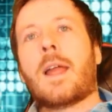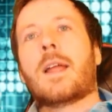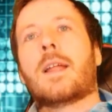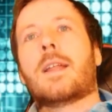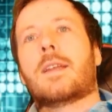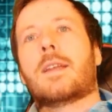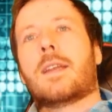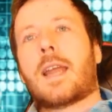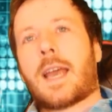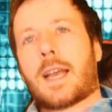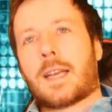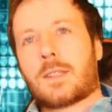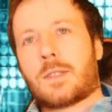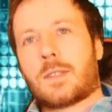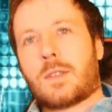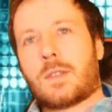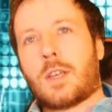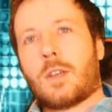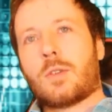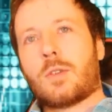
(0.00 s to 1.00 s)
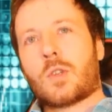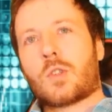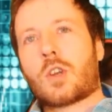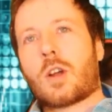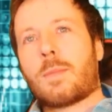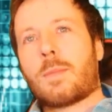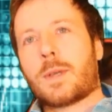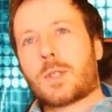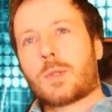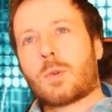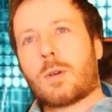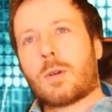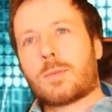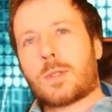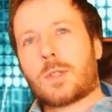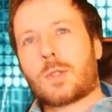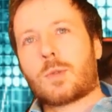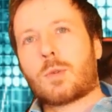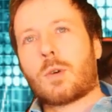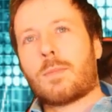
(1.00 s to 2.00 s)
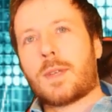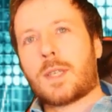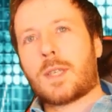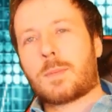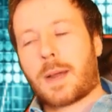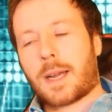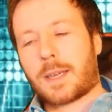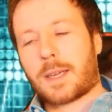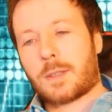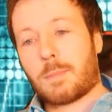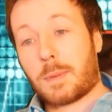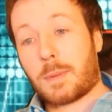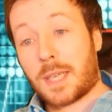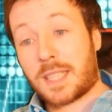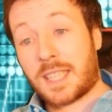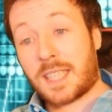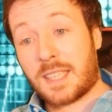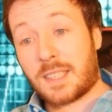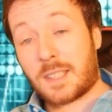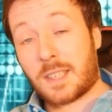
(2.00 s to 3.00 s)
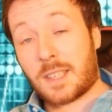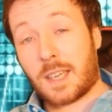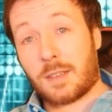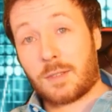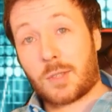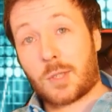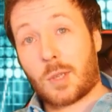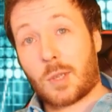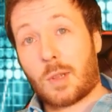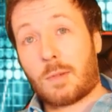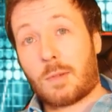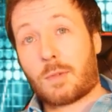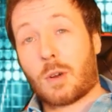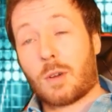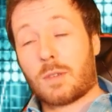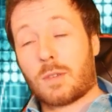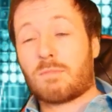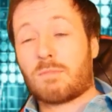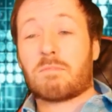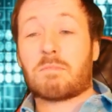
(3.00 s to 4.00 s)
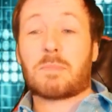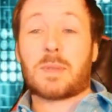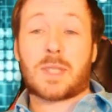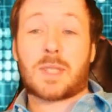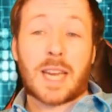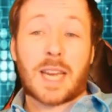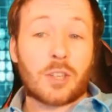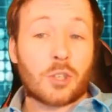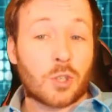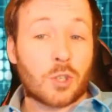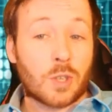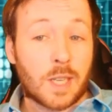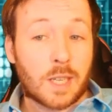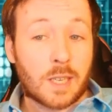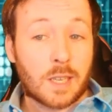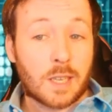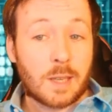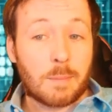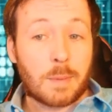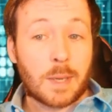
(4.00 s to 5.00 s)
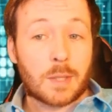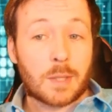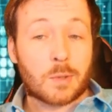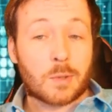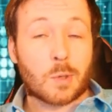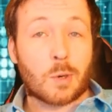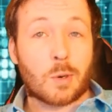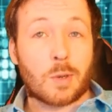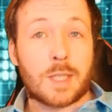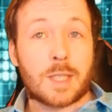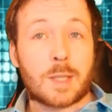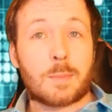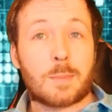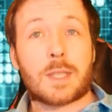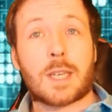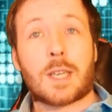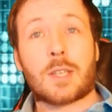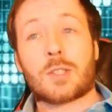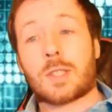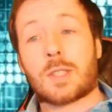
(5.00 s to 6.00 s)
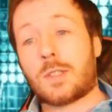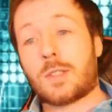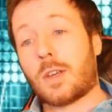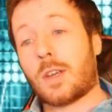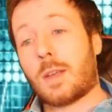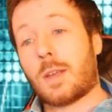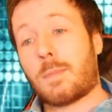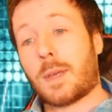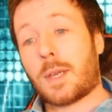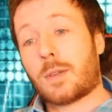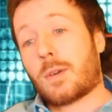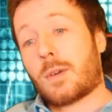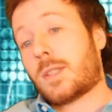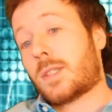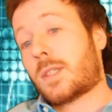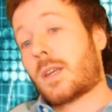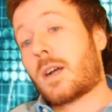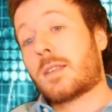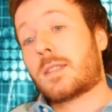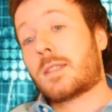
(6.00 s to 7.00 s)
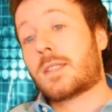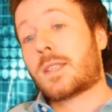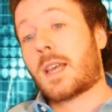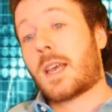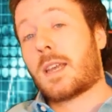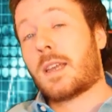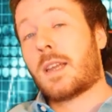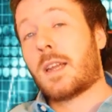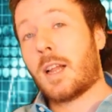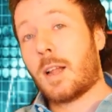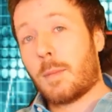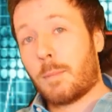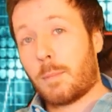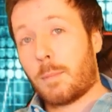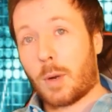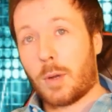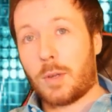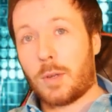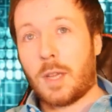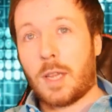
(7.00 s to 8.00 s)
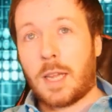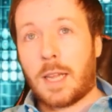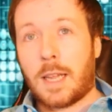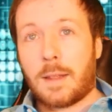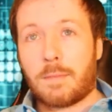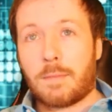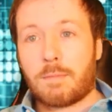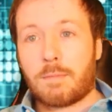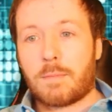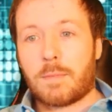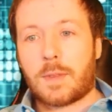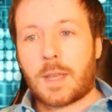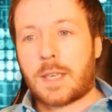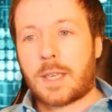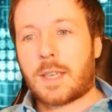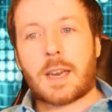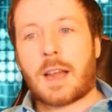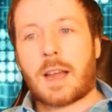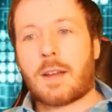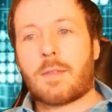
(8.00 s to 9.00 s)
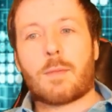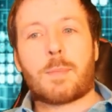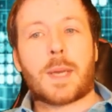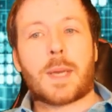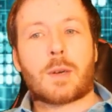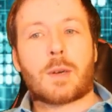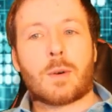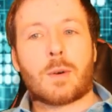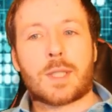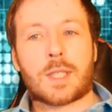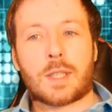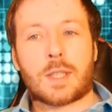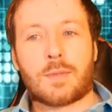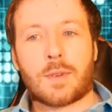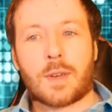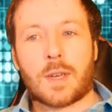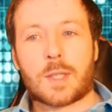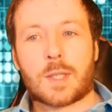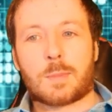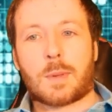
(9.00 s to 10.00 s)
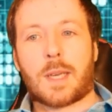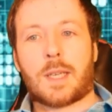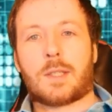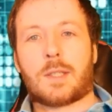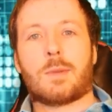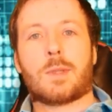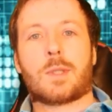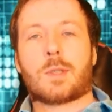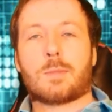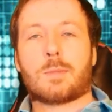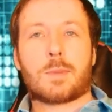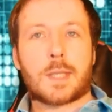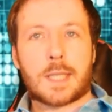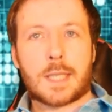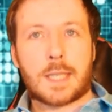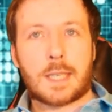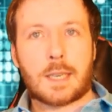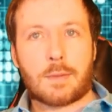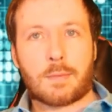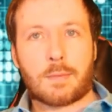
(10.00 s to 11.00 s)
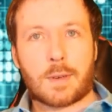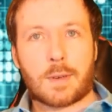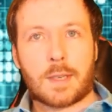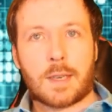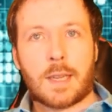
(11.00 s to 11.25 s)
Next, they use atomic swaps to swap this back to BTC. So they've got potentially clean Bitcoins, potentially dirty Bitcoins, hard to say. But they didn't have Bitcoins in the first place, so it's completely different.